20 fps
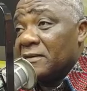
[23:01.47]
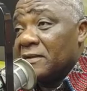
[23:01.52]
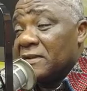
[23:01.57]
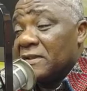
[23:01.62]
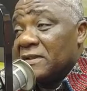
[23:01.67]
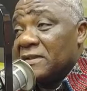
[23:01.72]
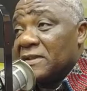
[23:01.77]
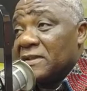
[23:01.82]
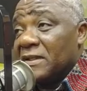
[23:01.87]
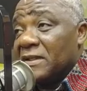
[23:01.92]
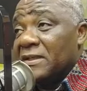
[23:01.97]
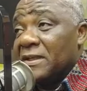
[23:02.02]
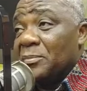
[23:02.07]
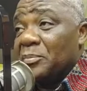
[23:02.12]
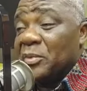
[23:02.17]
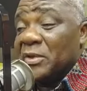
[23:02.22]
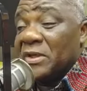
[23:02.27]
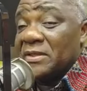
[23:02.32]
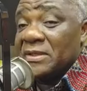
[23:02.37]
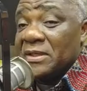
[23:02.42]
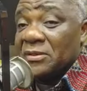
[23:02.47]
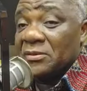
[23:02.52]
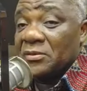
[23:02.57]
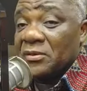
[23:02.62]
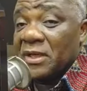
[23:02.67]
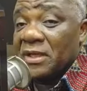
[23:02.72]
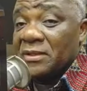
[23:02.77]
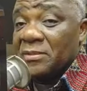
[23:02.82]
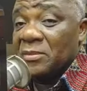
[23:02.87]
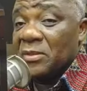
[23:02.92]
senior president
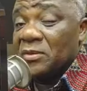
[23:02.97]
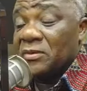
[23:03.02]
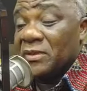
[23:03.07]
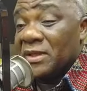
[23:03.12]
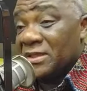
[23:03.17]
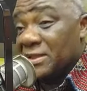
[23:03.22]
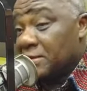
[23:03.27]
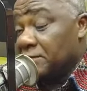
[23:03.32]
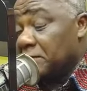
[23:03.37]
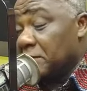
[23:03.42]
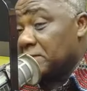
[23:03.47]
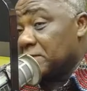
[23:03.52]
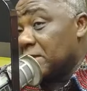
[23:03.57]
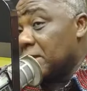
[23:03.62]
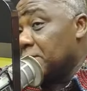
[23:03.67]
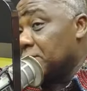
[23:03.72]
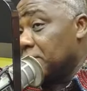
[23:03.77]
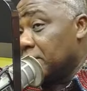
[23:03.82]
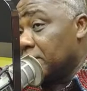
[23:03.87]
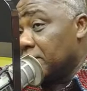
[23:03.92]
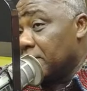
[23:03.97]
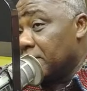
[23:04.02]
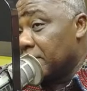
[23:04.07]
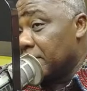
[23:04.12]
kwa de be mu chief of staff wo